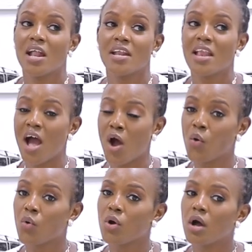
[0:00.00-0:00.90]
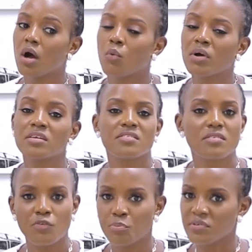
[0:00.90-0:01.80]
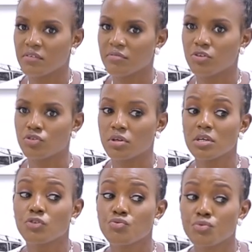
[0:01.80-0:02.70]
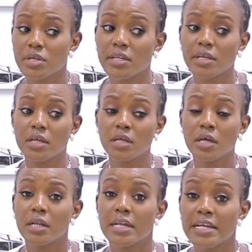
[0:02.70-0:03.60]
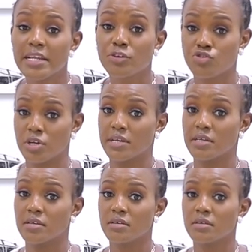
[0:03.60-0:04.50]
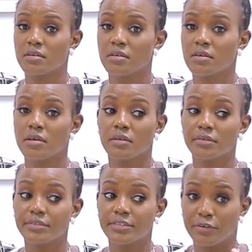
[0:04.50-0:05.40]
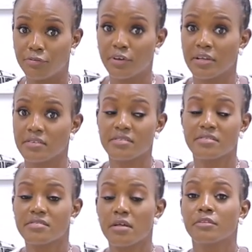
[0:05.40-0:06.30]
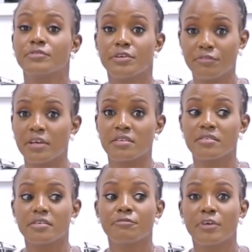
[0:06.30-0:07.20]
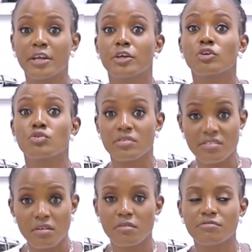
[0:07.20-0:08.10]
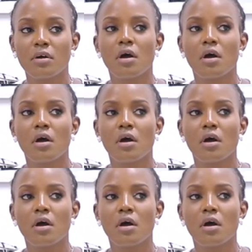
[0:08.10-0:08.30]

Now, what is self-preservation? It's really, literally, defense, self-defense, defending yourself.